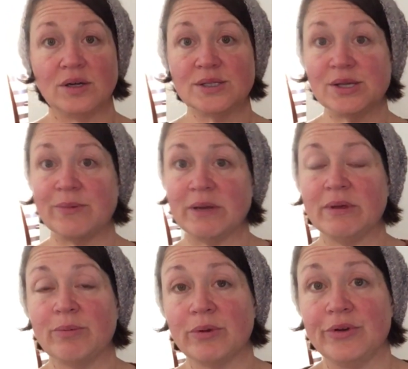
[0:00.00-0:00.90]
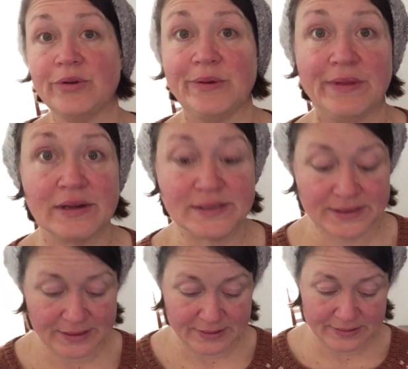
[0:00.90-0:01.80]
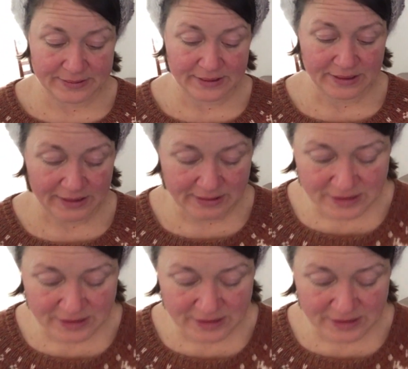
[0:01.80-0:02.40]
so many people are doing this, and